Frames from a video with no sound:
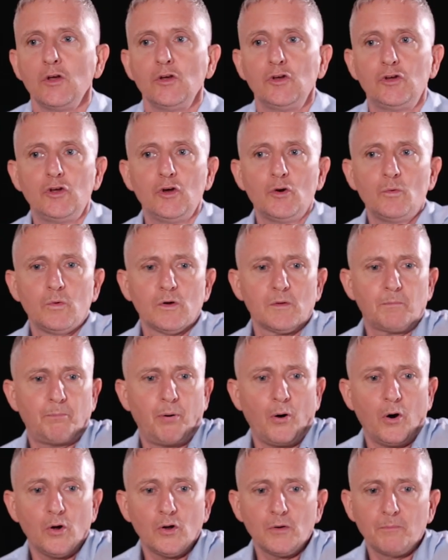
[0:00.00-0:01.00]
You will
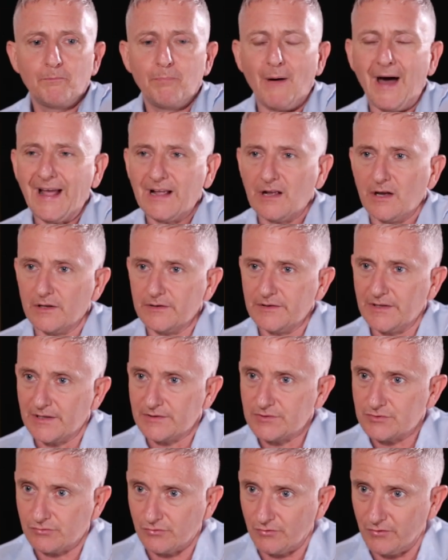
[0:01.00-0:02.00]
pull back on
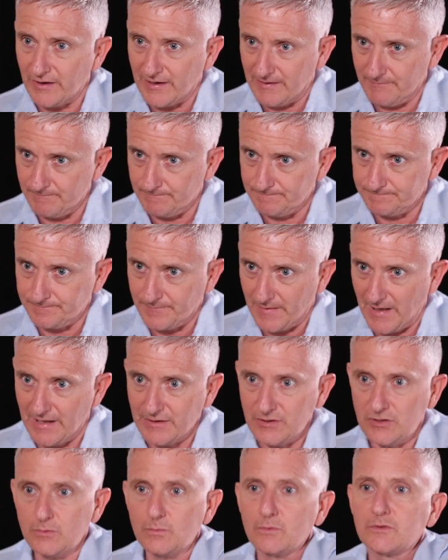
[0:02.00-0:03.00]
that dream
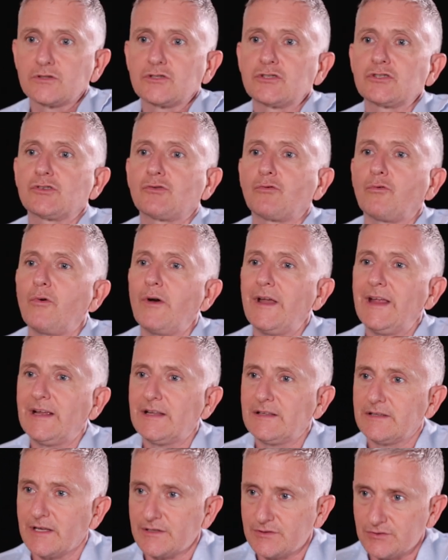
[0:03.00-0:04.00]
and you will
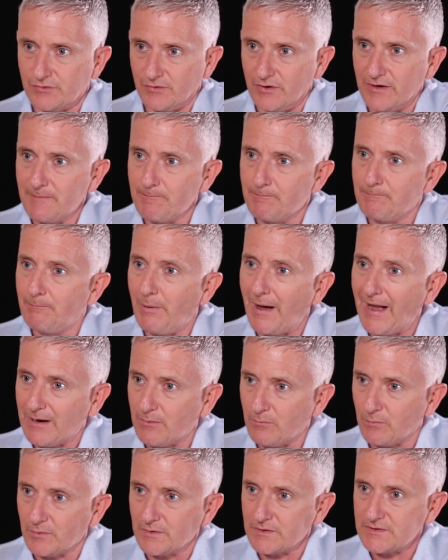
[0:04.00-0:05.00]
shrink that dream
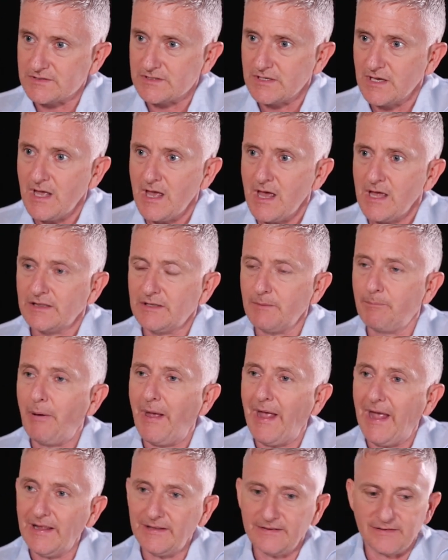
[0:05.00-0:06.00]
backwards
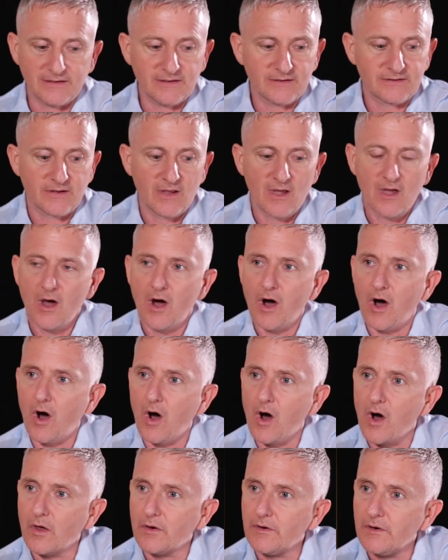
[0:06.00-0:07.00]
dependent
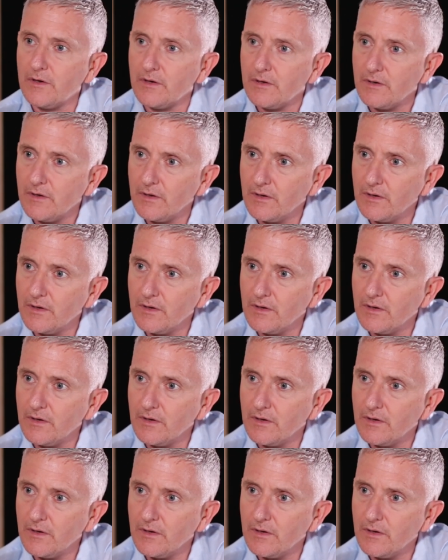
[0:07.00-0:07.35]
on